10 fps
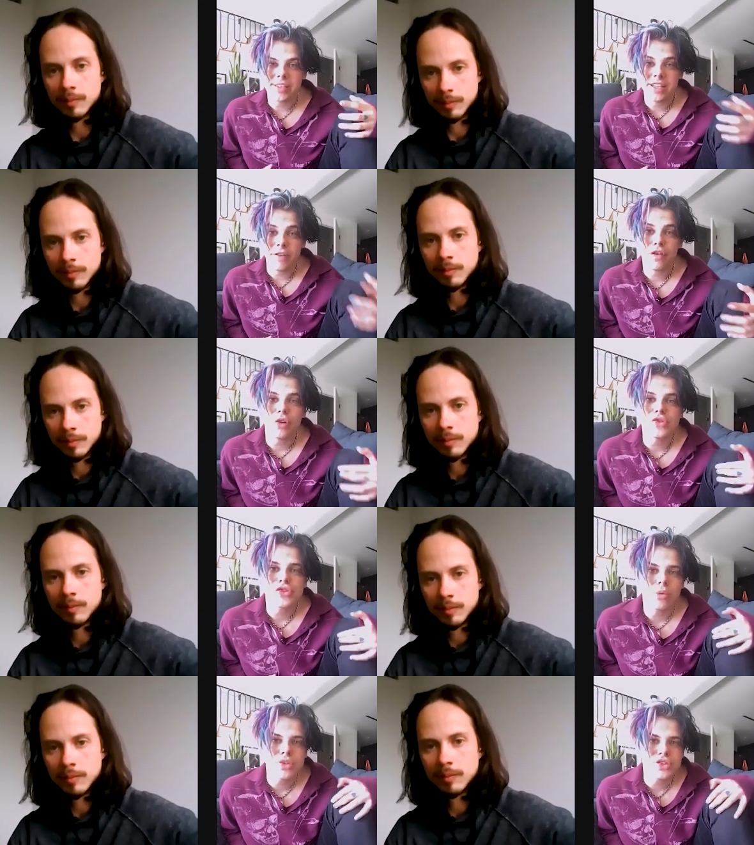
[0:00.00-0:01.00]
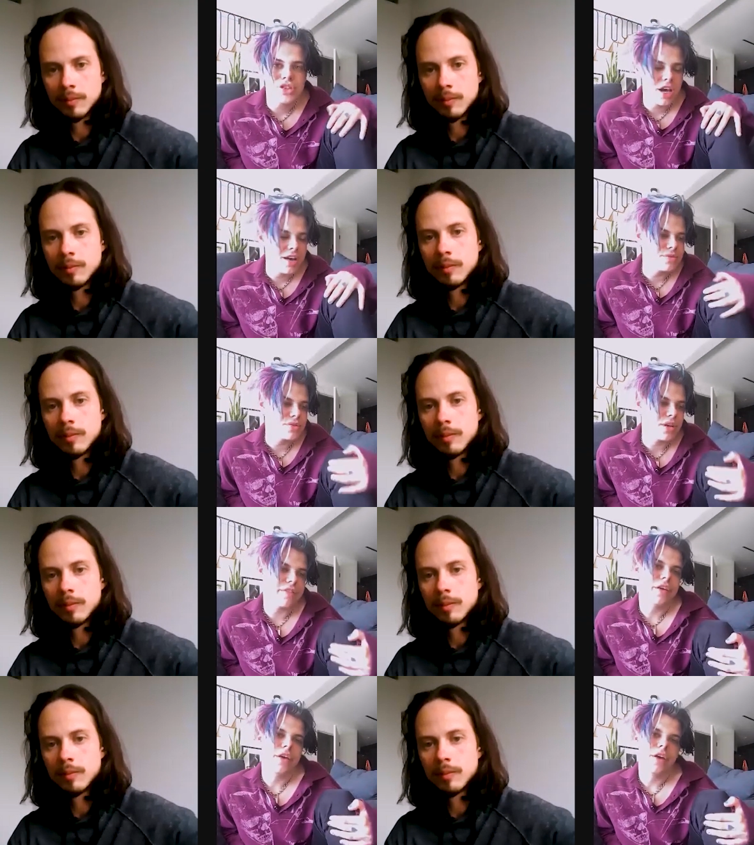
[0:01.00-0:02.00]
Speaker 1: and difficult to come to terms with.
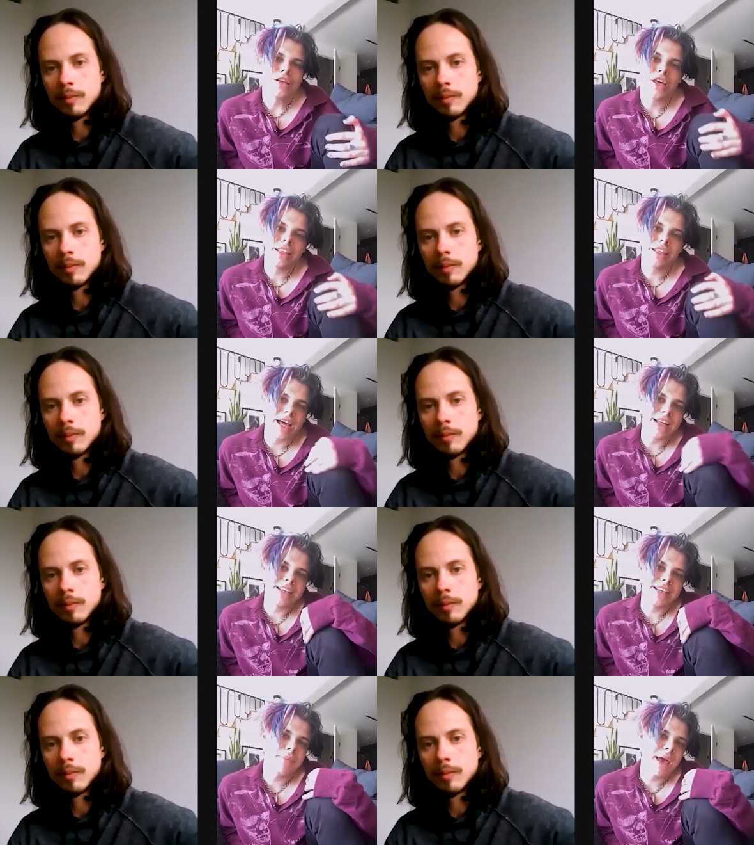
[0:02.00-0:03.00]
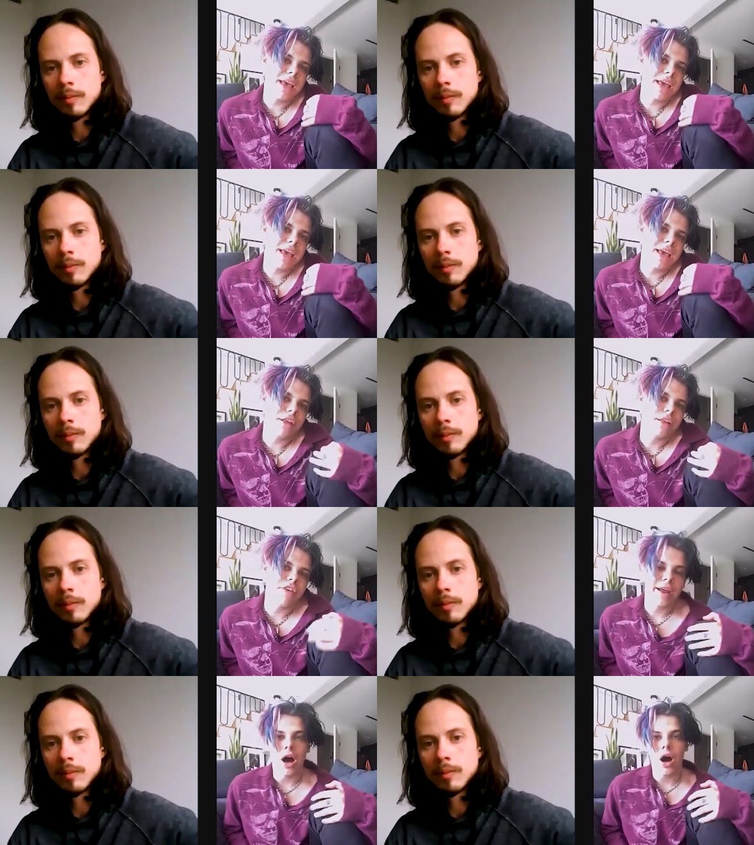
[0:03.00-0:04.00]
So I think that did make me feel
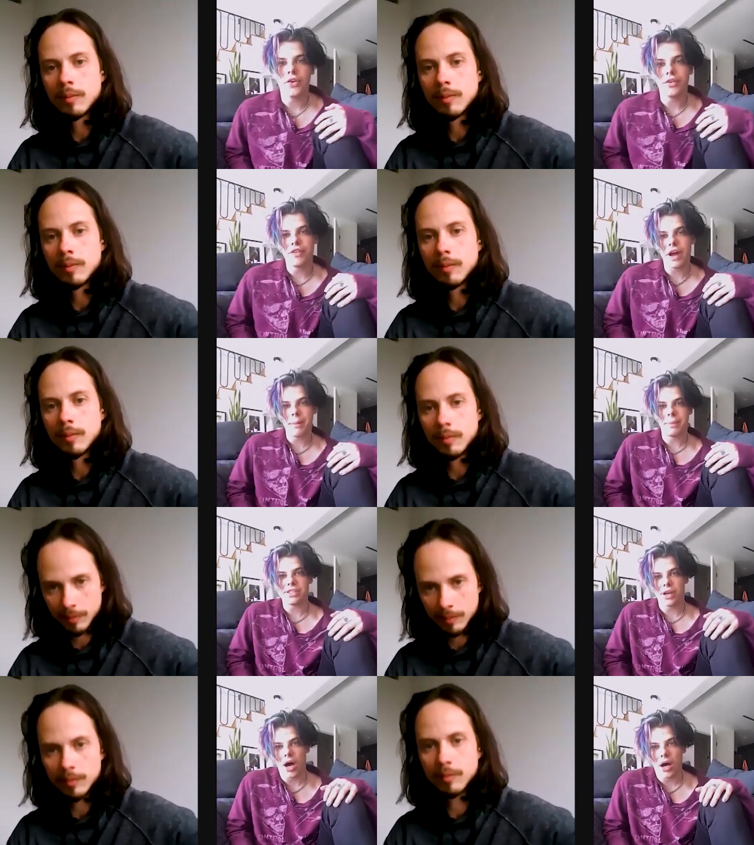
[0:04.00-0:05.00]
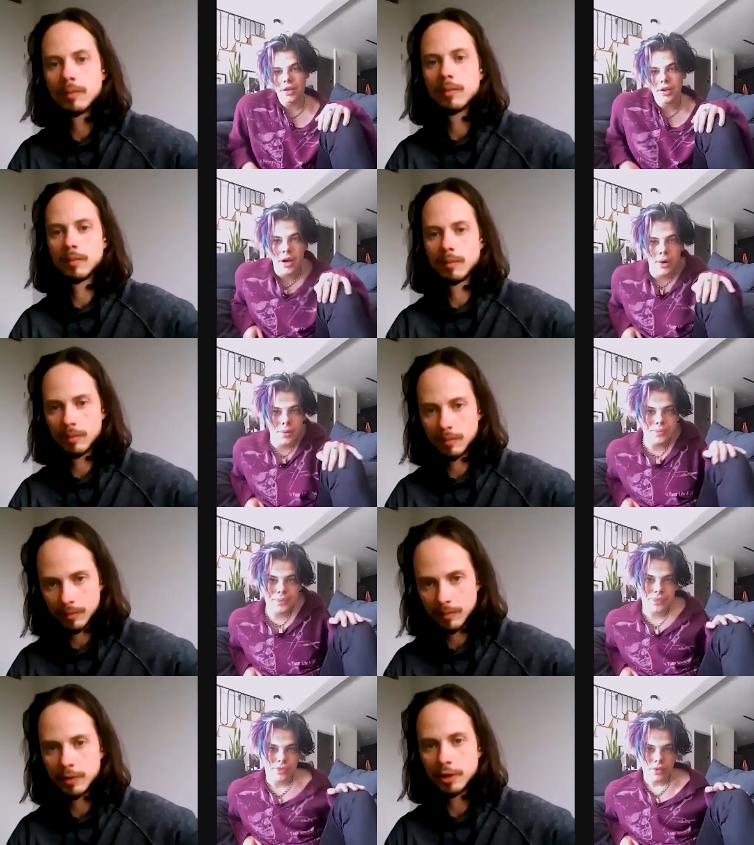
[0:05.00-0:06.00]
very odd and very bizarre, you know.
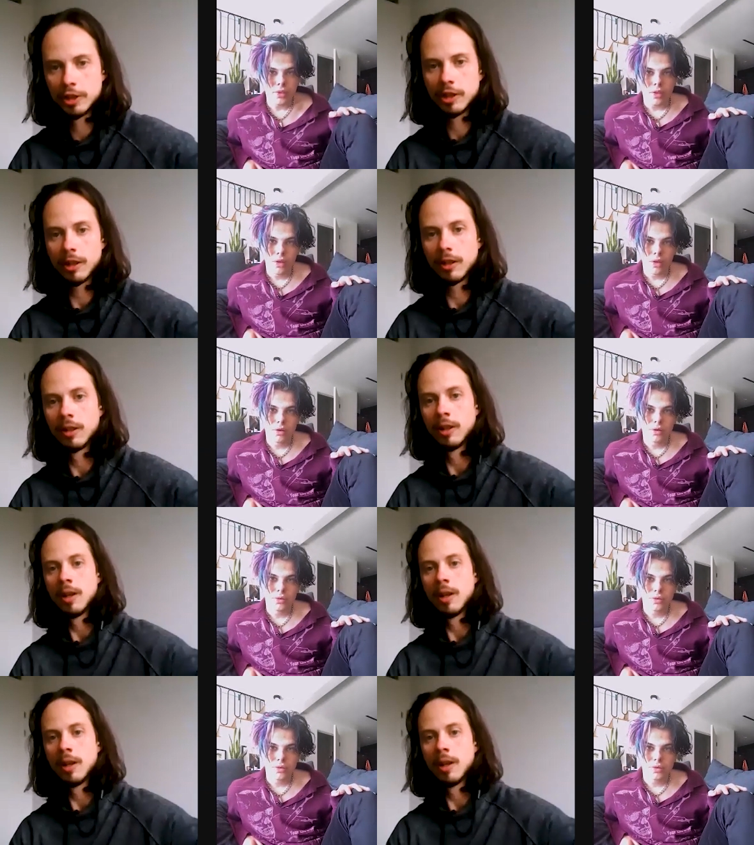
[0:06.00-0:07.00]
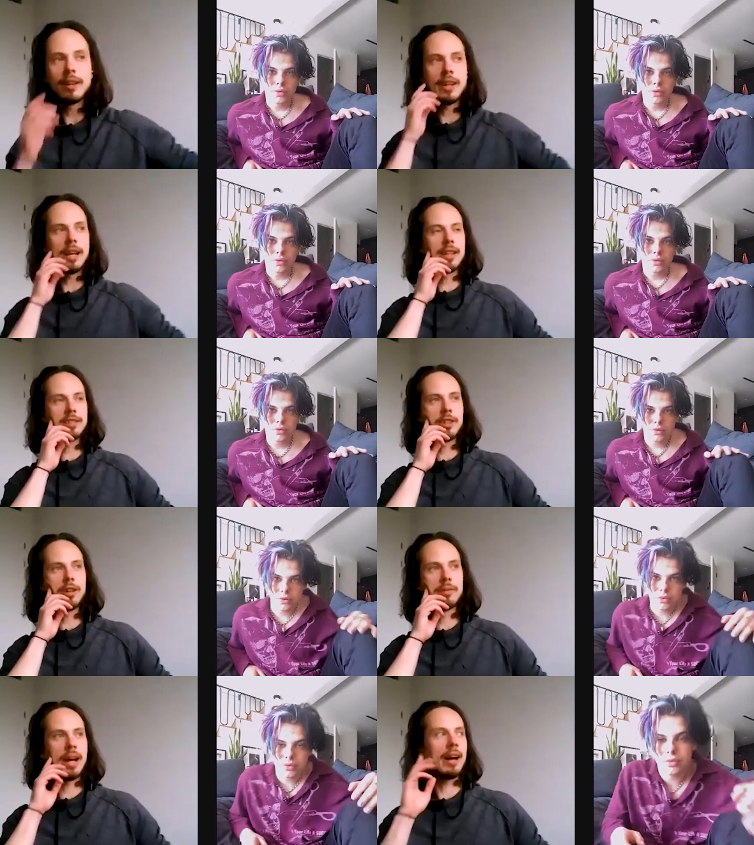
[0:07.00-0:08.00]
Speaker 2: Sure, let's go
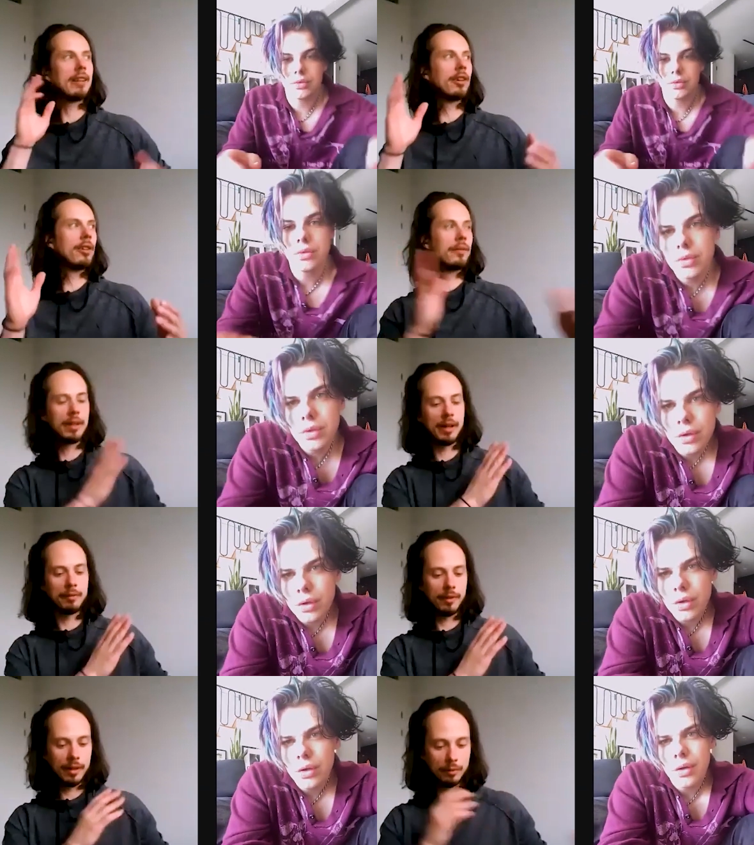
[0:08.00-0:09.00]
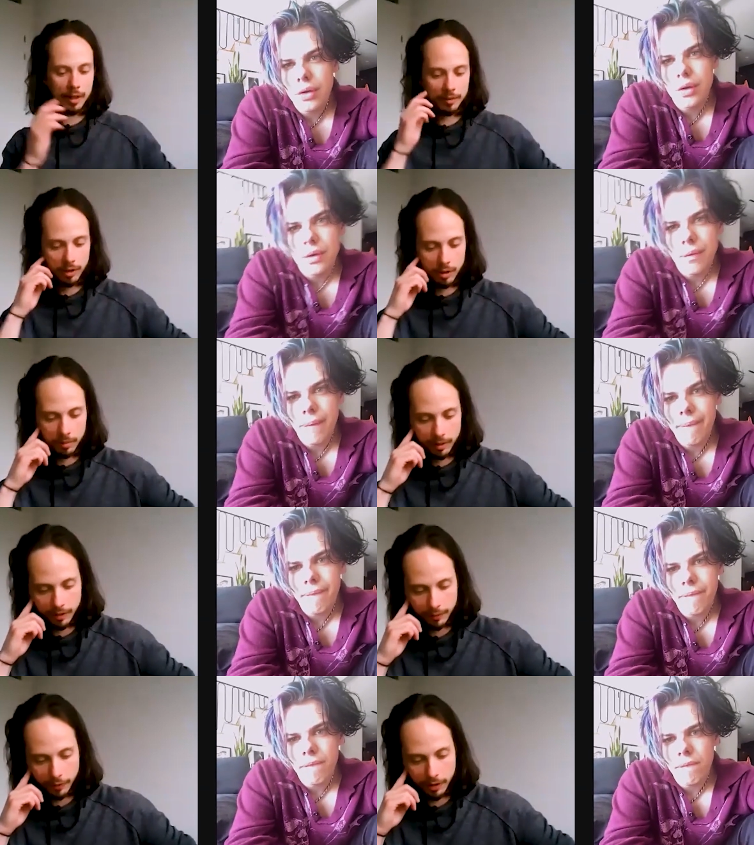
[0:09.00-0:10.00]
on. I don't know if if, if we have to go
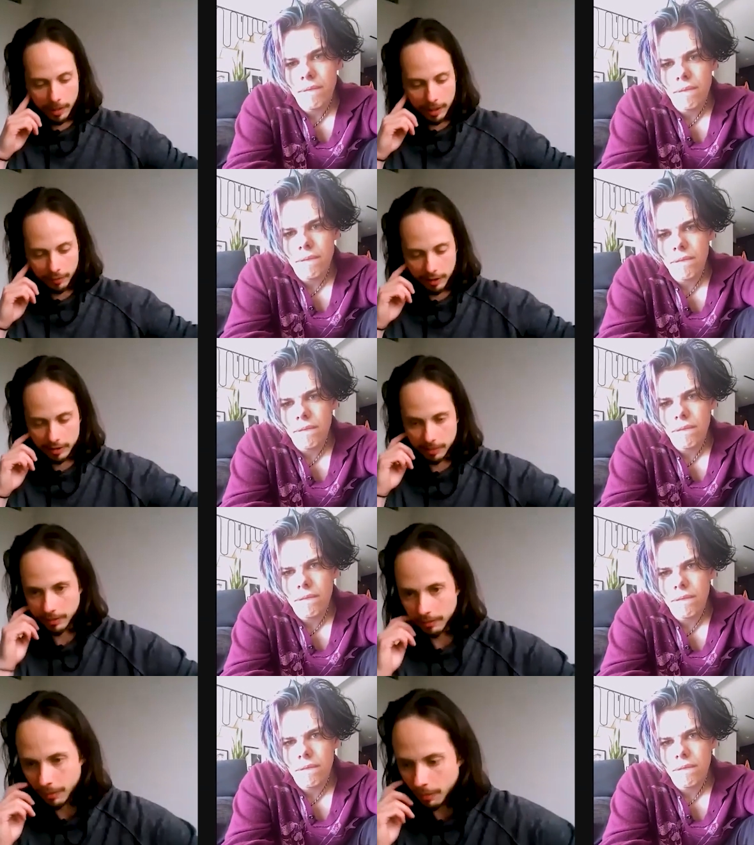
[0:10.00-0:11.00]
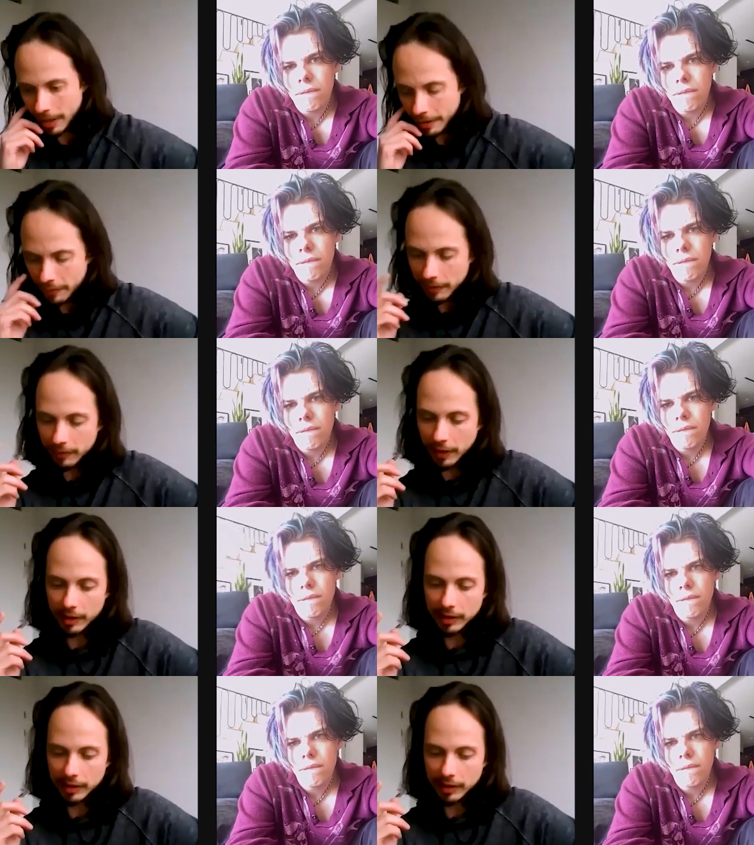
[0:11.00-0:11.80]
uh, further back for this, but what I find very